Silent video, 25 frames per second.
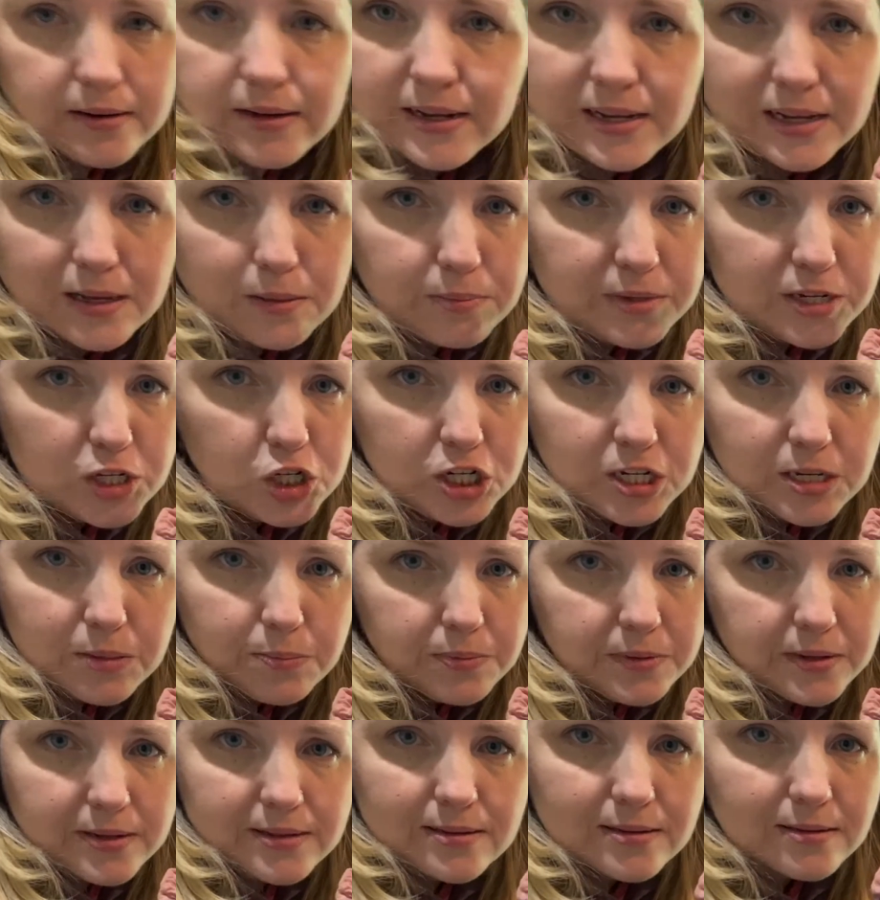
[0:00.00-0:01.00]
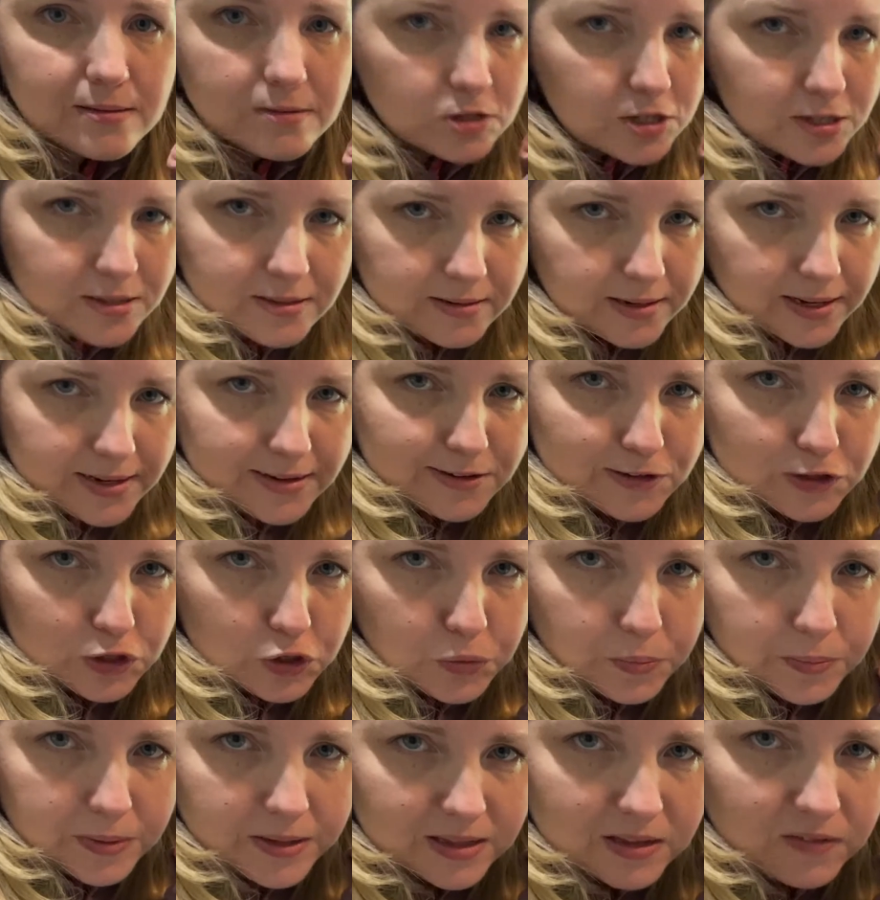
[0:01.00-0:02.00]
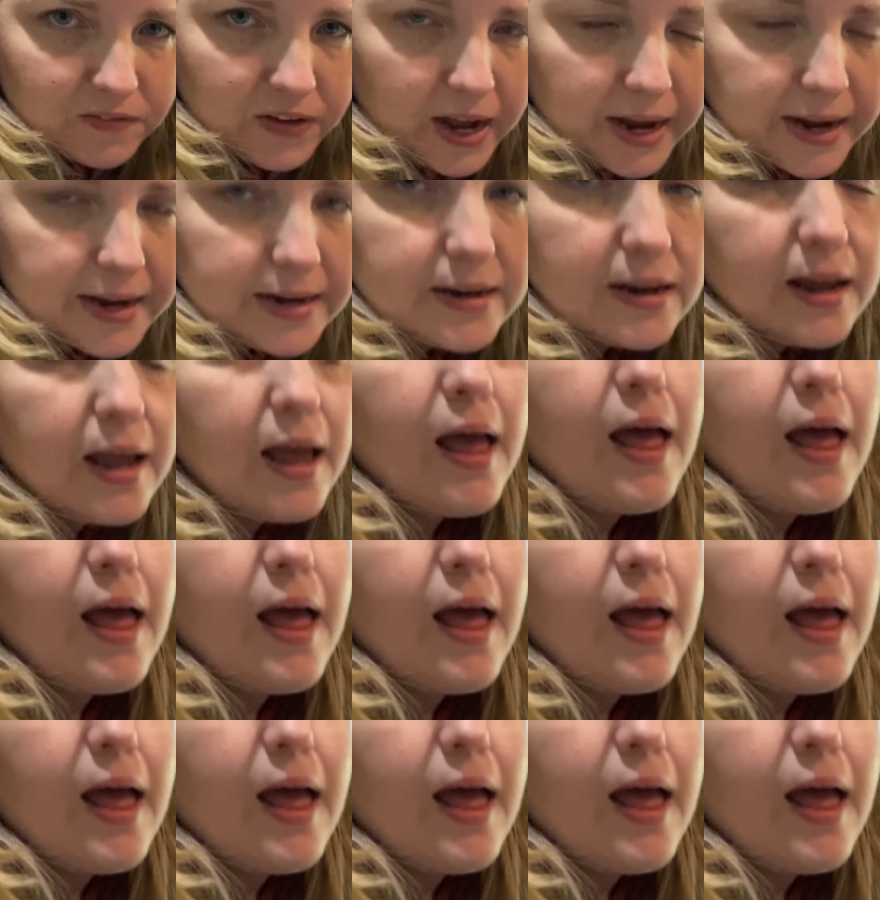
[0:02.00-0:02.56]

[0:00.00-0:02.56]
It can be cheap, it's just in a soup, it's fine.